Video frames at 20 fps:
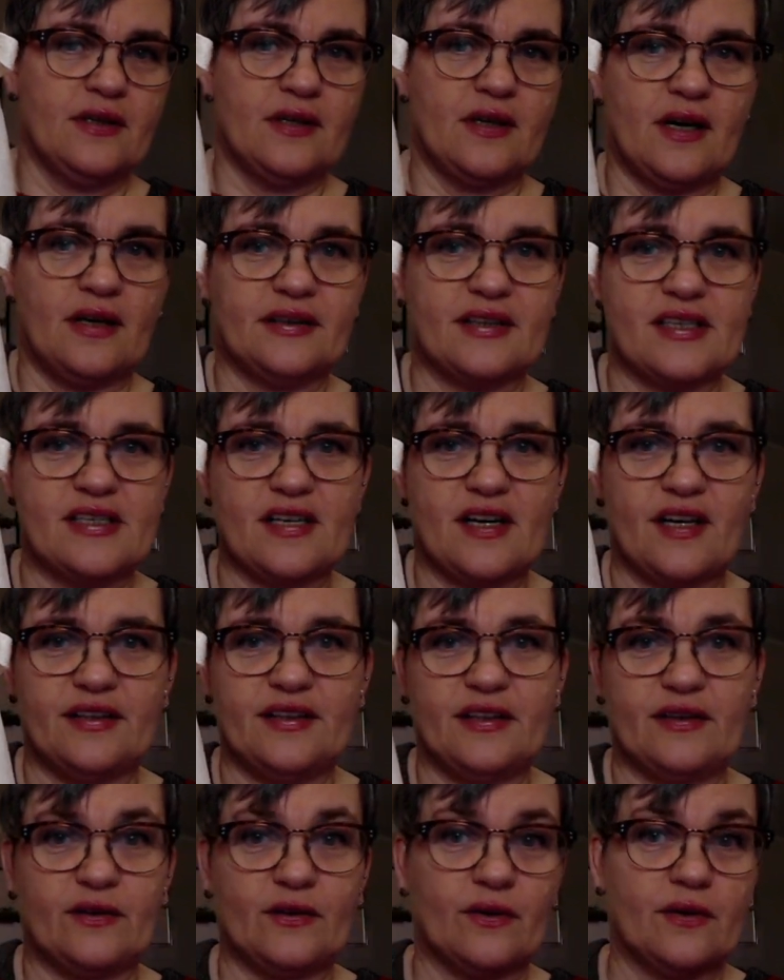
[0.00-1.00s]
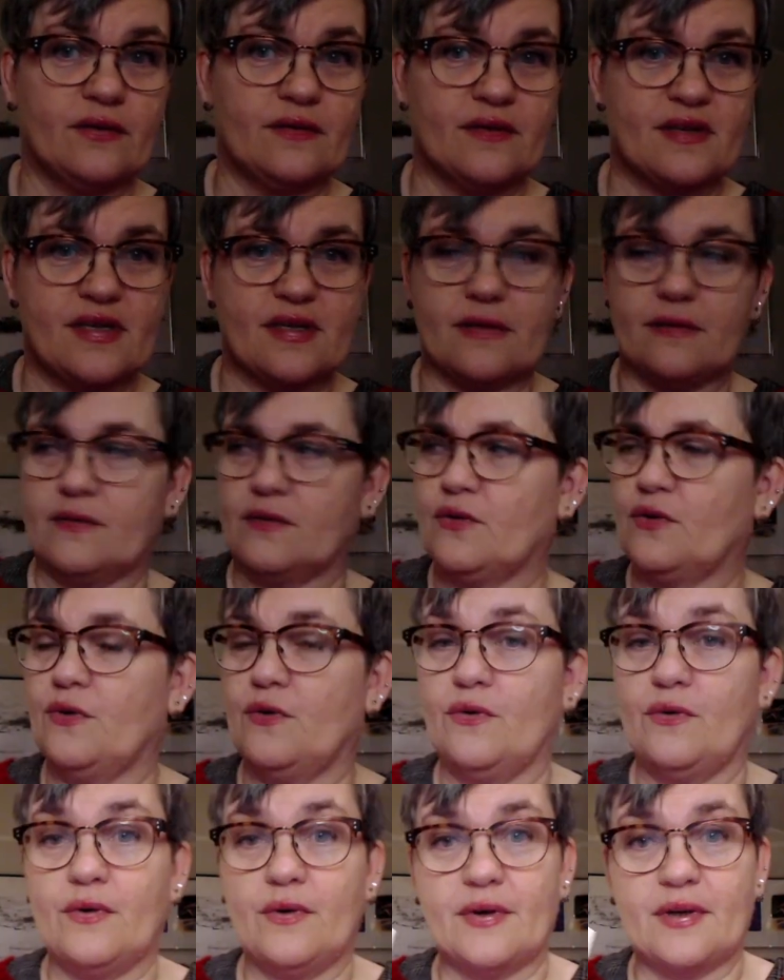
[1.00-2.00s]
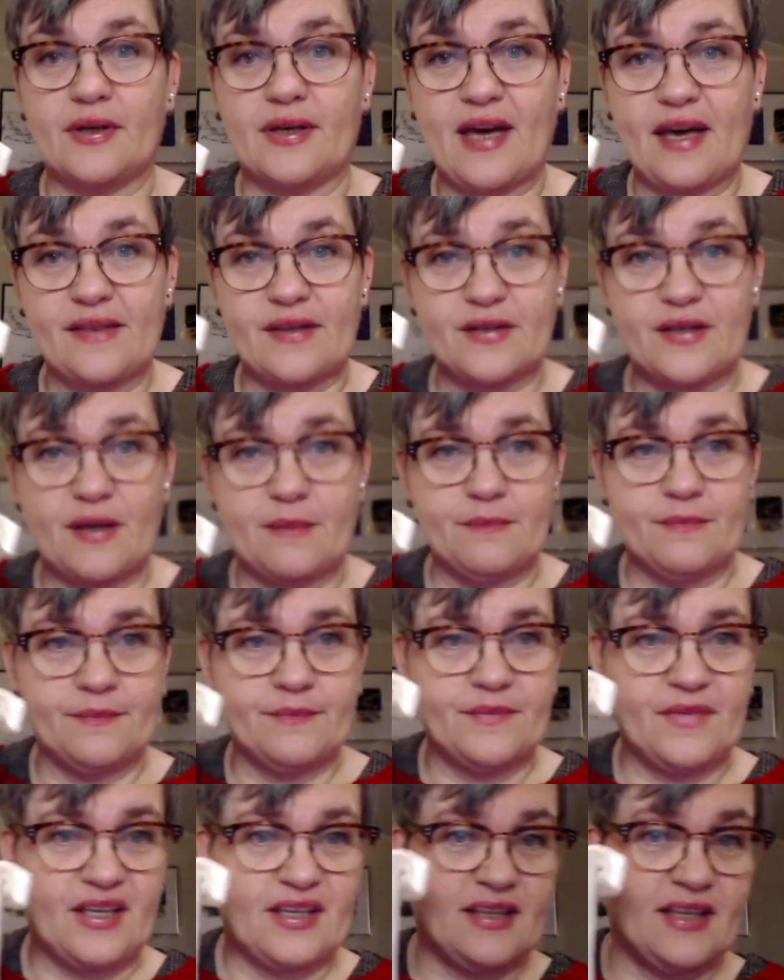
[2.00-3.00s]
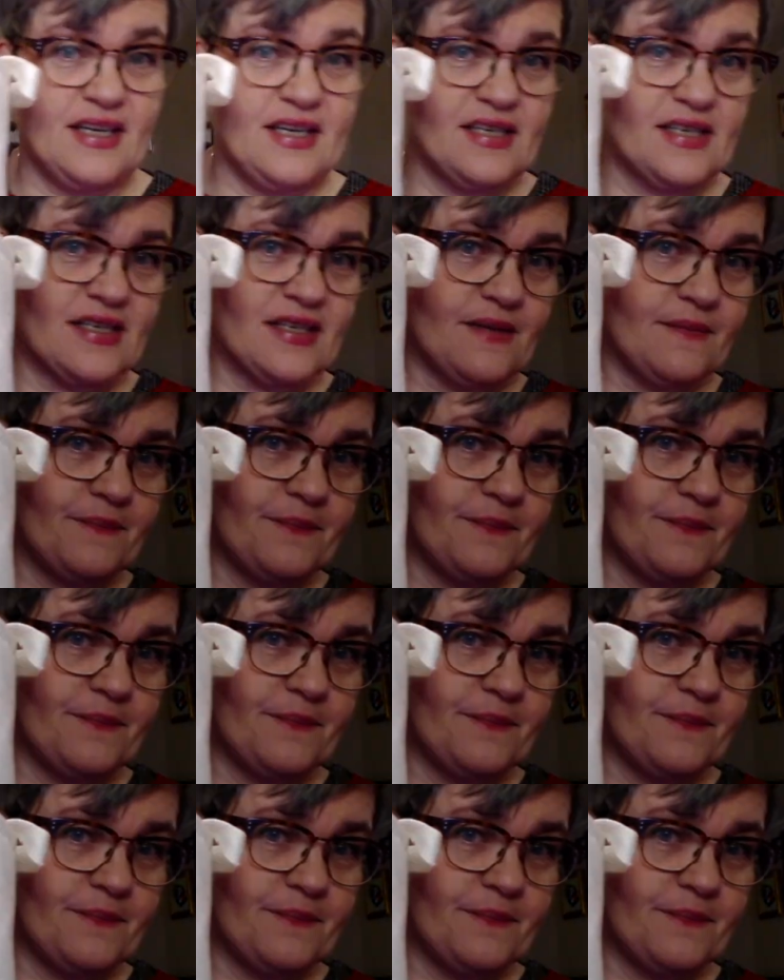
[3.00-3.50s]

I decided to gather them in this.